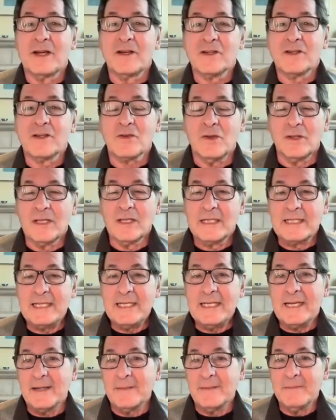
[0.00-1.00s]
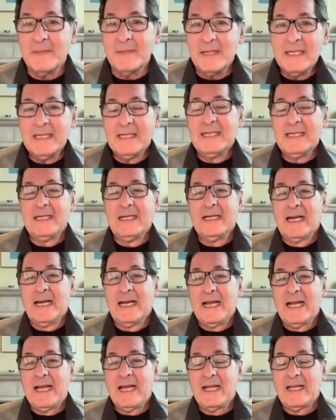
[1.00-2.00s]
and it's called the cecum.
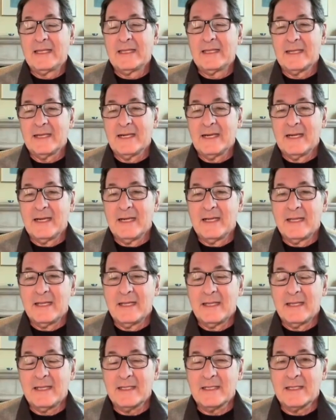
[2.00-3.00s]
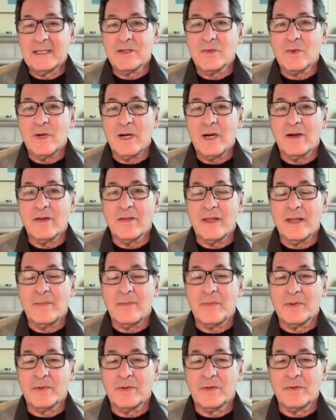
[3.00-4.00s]
And this is where they
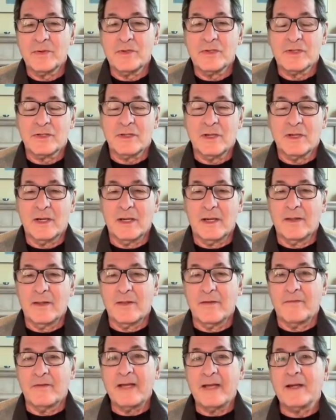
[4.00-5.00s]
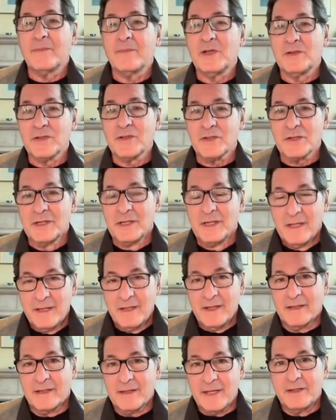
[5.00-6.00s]
produce the vitamins
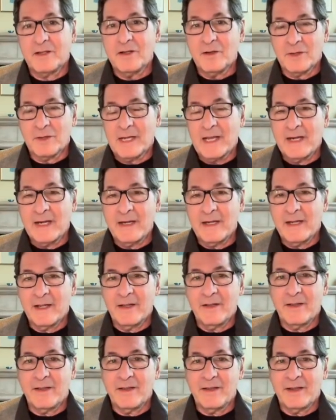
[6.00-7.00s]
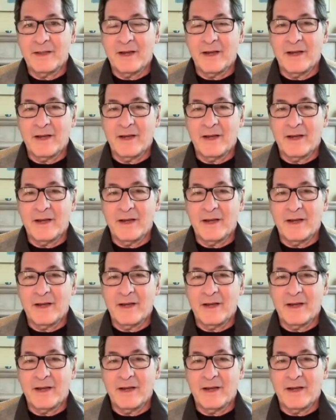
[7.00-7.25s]
that they don't get in